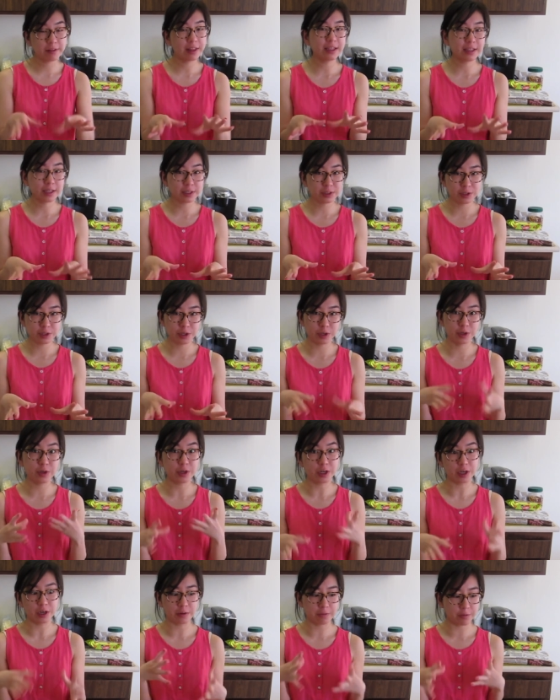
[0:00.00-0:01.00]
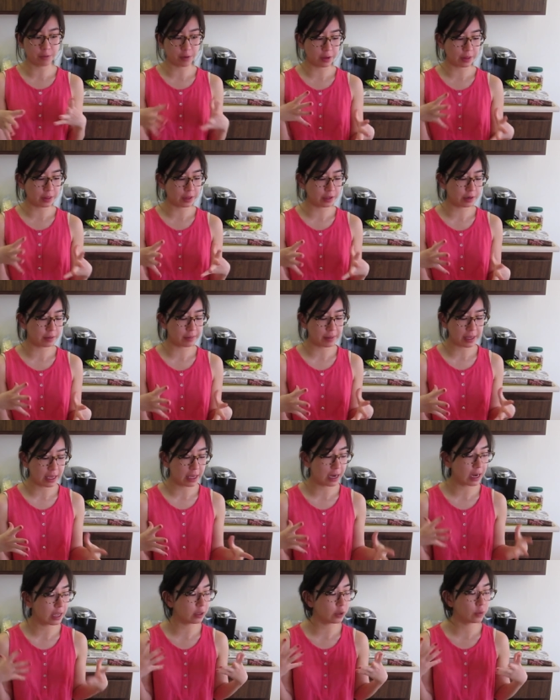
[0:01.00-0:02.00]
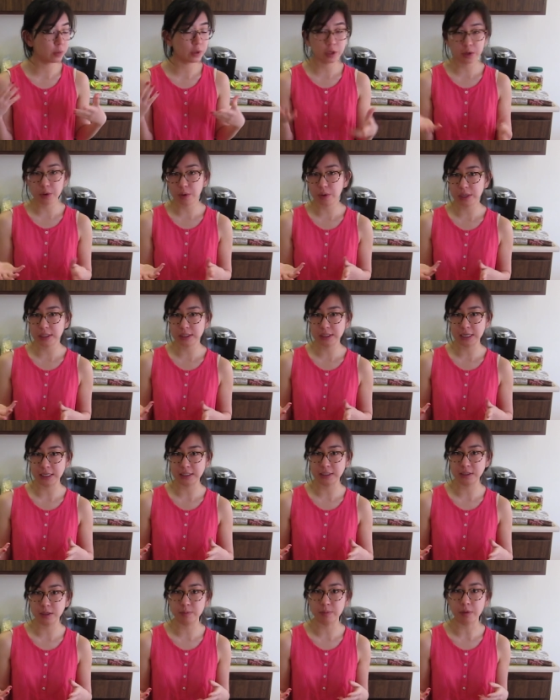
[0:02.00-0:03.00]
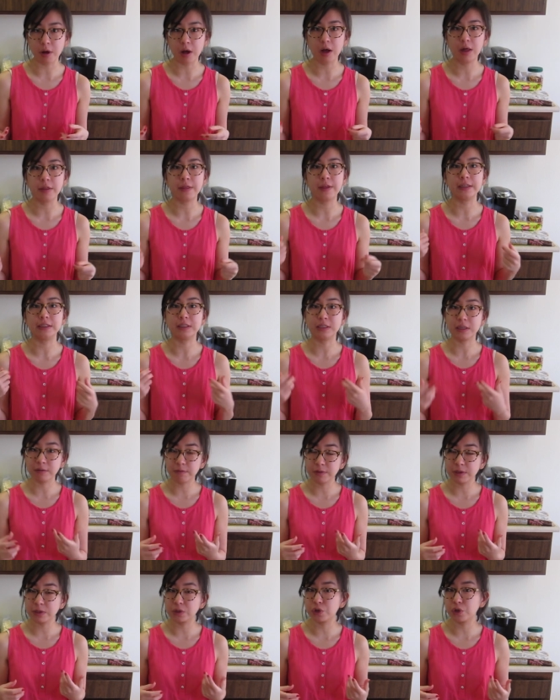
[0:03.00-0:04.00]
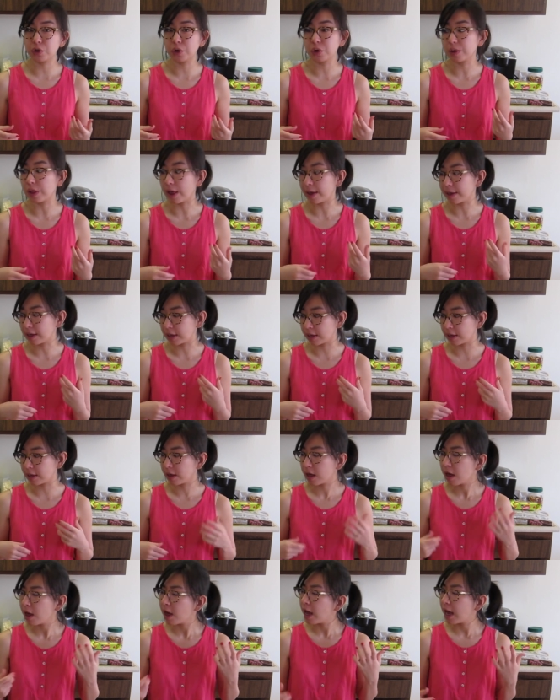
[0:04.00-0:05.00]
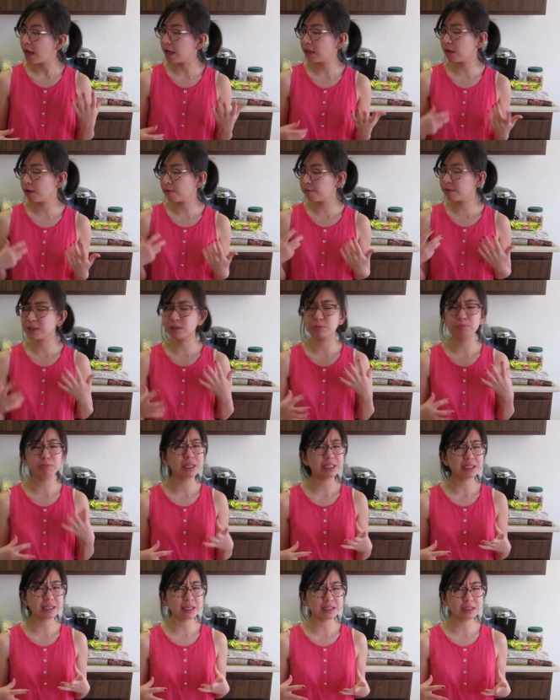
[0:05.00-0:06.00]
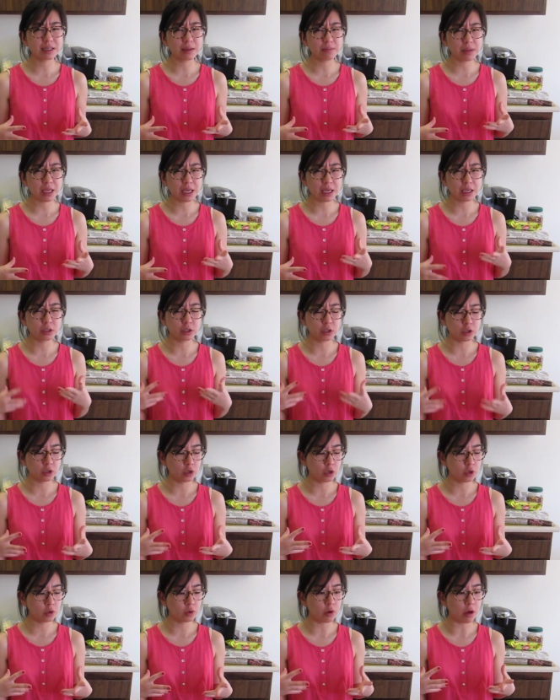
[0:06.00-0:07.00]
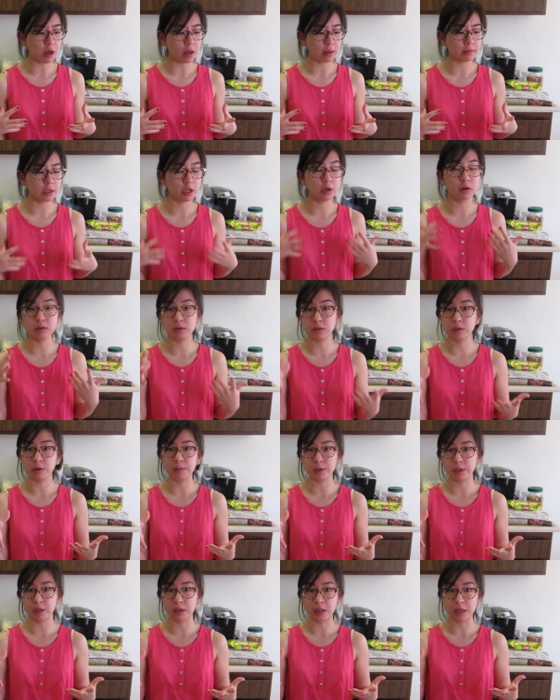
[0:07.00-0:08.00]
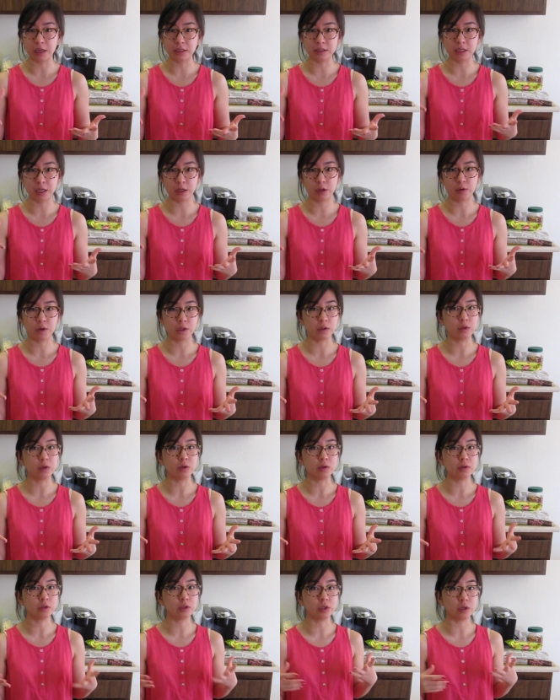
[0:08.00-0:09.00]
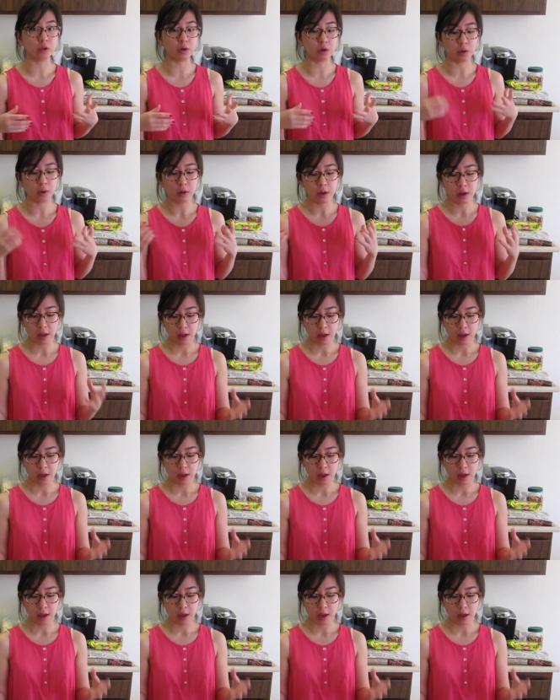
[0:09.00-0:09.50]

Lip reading: let the stew cook for a little bit, and you want to go ahead and taste the broth and see if it's to your liking. And if it's missing something to you, here are some of the things that you can use to